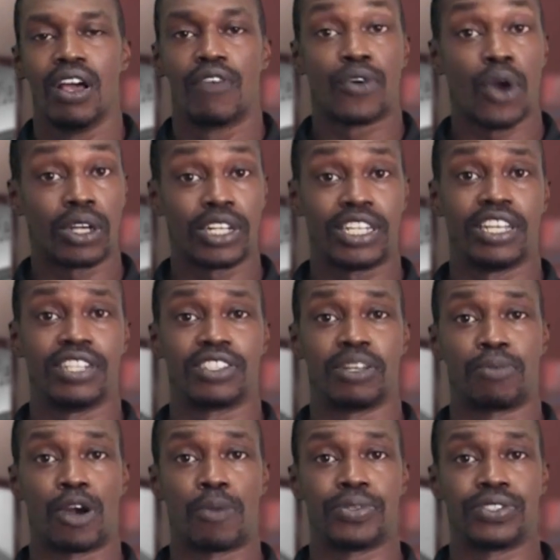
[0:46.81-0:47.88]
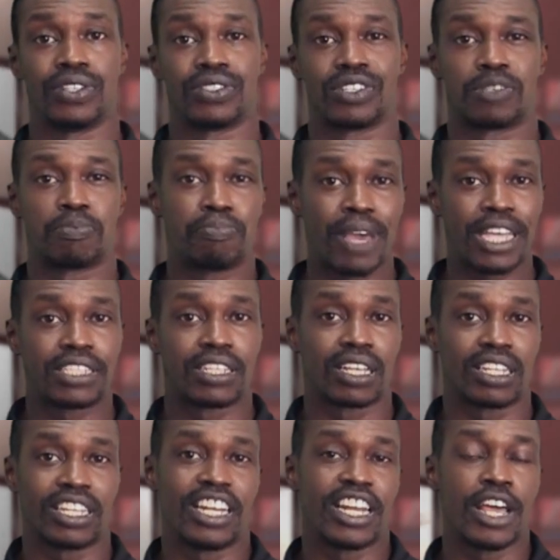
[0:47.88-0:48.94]
For all intents and purposes, it's
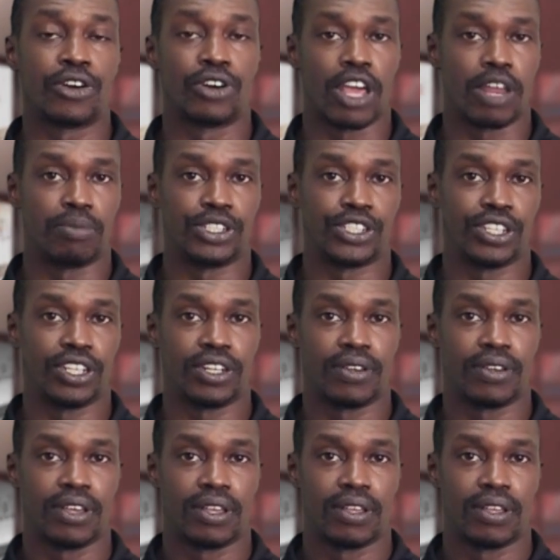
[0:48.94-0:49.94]
basically an internet machine.